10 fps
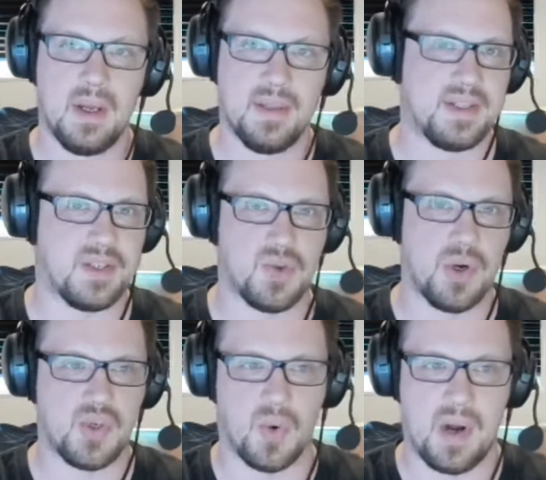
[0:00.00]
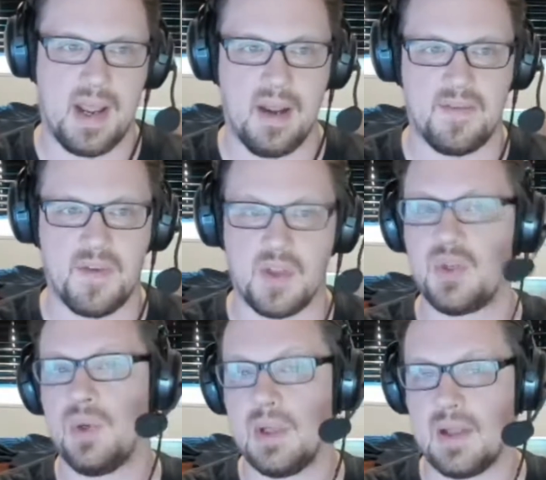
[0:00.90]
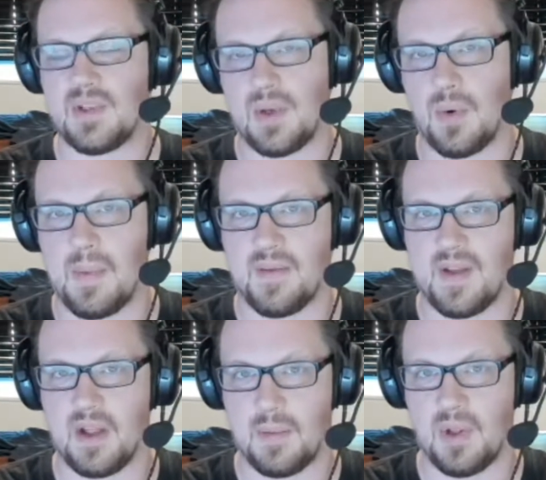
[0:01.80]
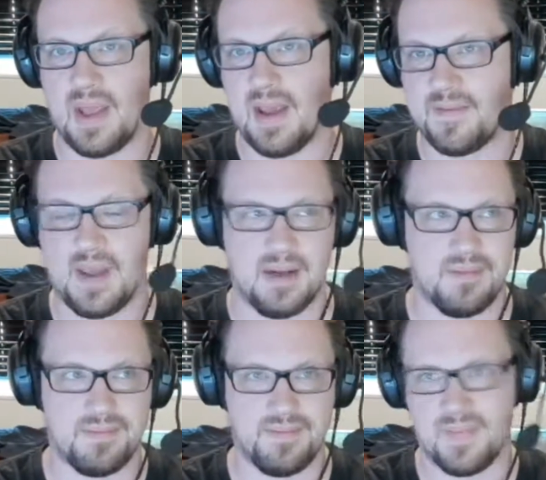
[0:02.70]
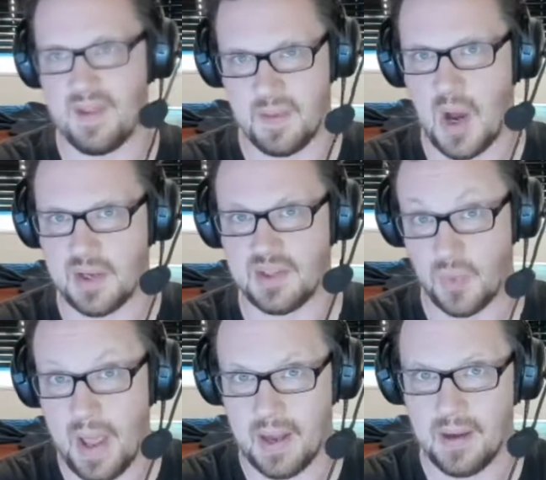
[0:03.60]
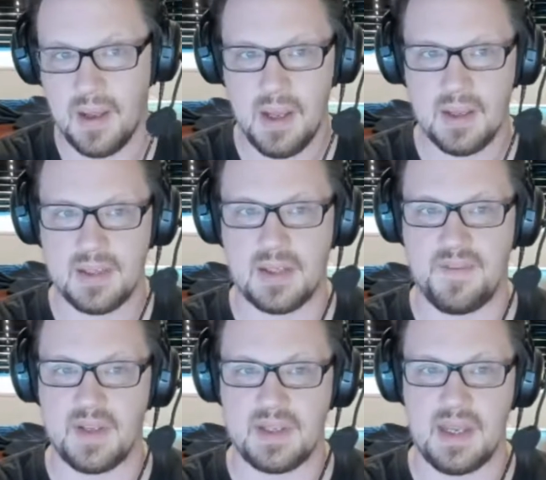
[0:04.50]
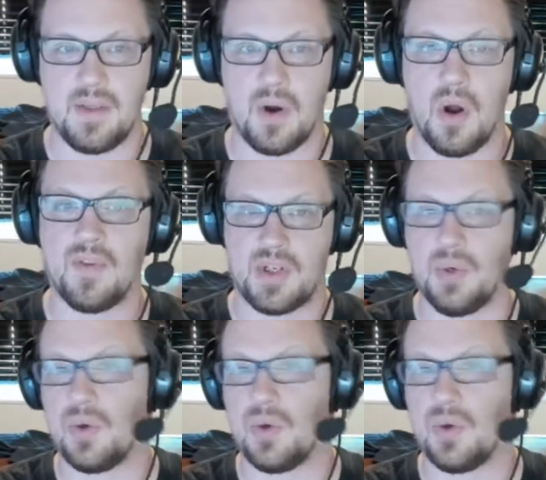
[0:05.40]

This is sort of shorthand for the tuning levers that would be available if I'm honest, when stuff is either overtuned or